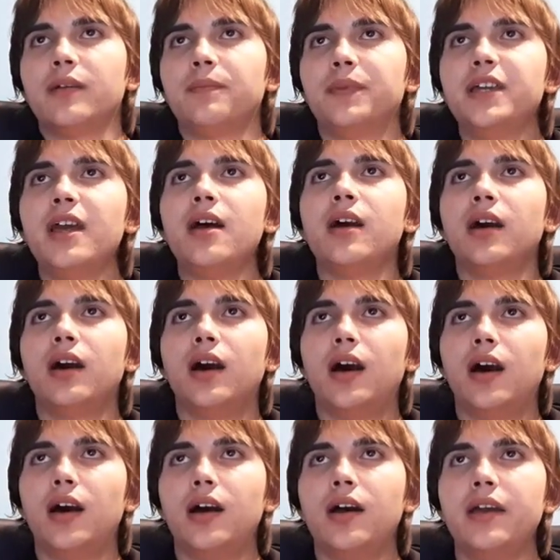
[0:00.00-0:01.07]
But yeah,
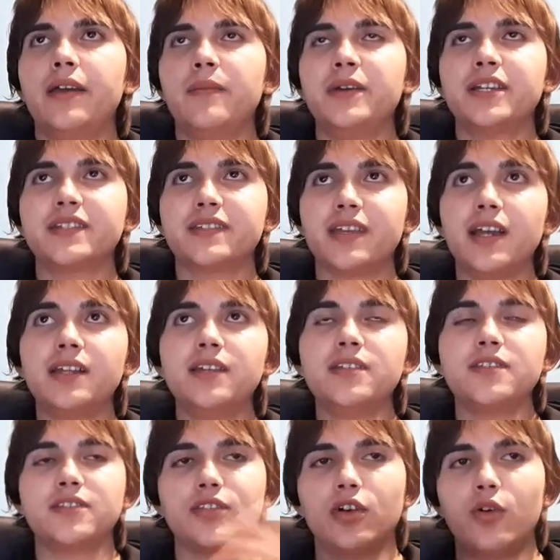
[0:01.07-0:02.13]
I am excited,
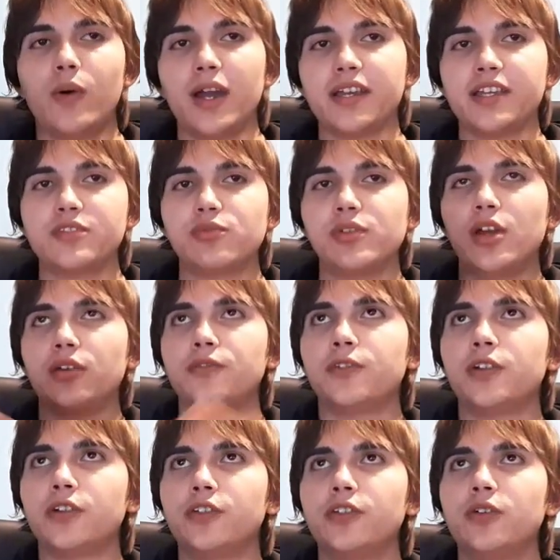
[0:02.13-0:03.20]
so I guess without
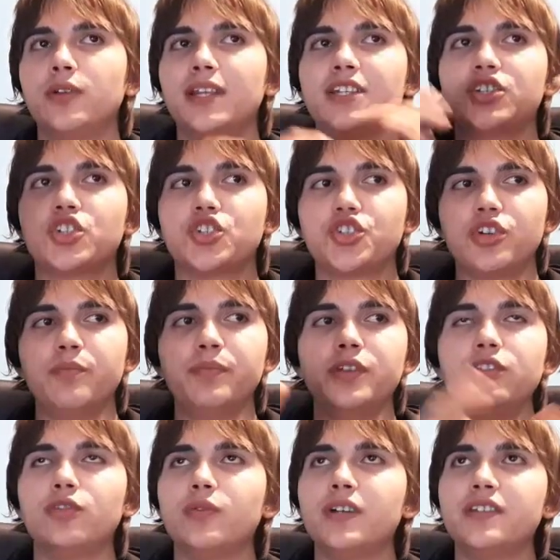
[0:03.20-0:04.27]
further ado, let's just jump
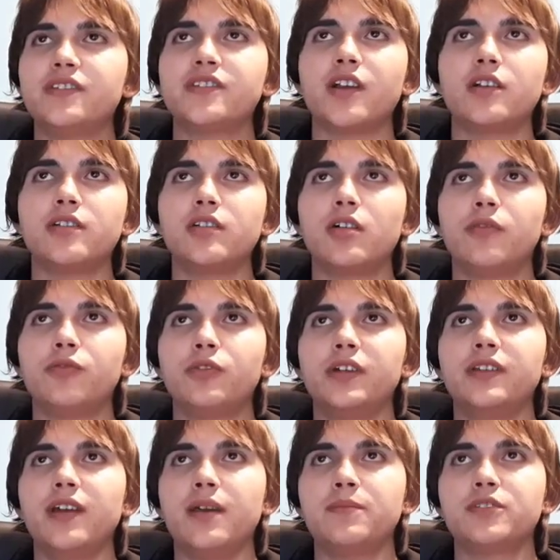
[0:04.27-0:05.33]
into it, starting off
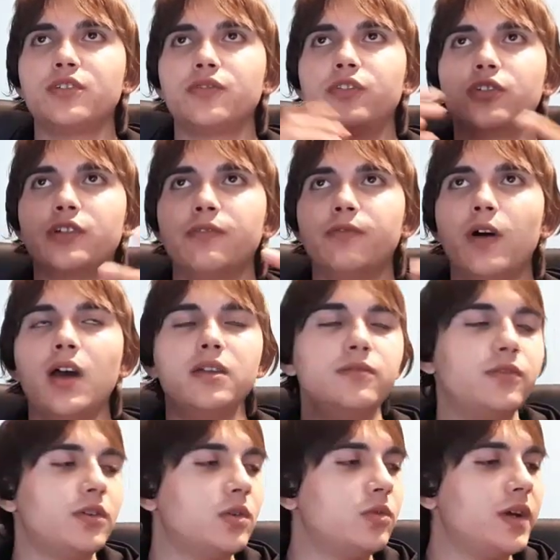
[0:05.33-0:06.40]
with episode
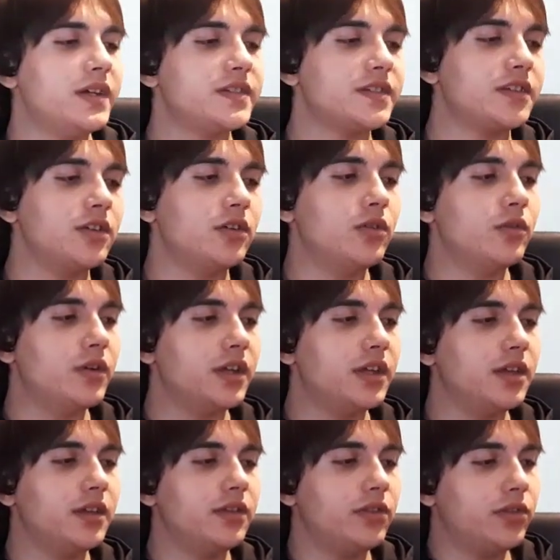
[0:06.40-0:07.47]
thirty-five, Rescue,
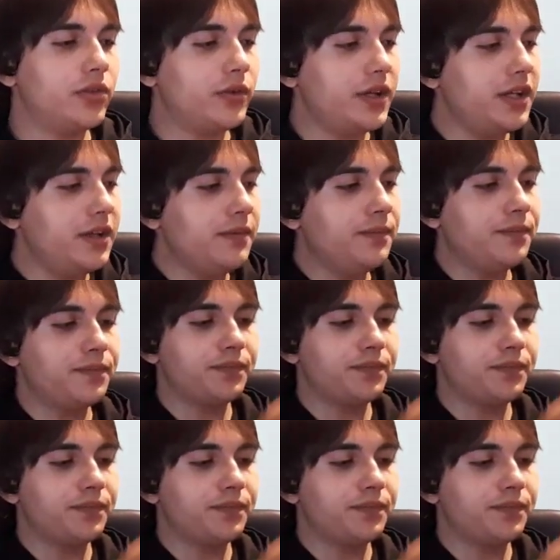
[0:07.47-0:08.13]
in three,